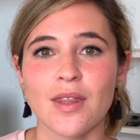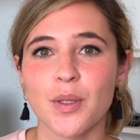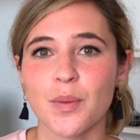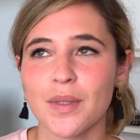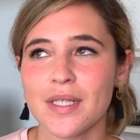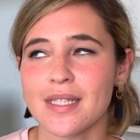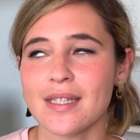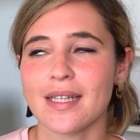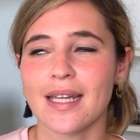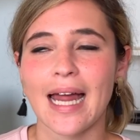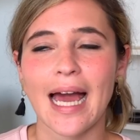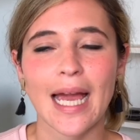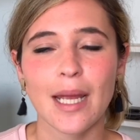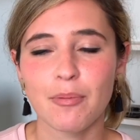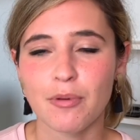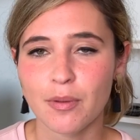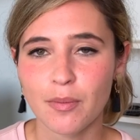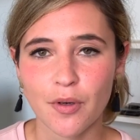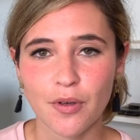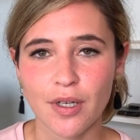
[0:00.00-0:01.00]
The reason that I
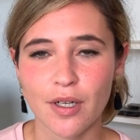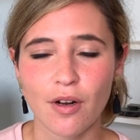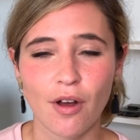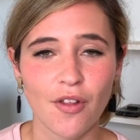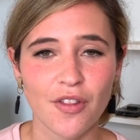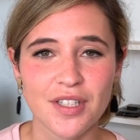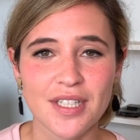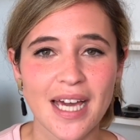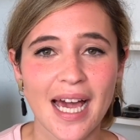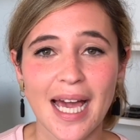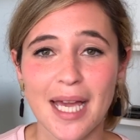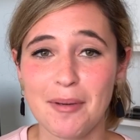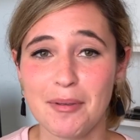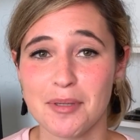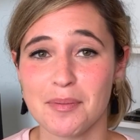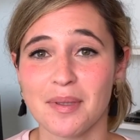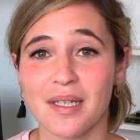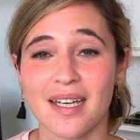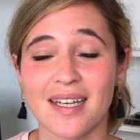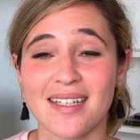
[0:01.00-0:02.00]
promote it all the time is
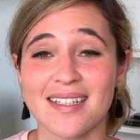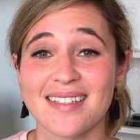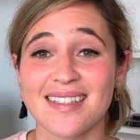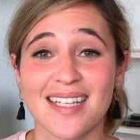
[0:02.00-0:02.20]
because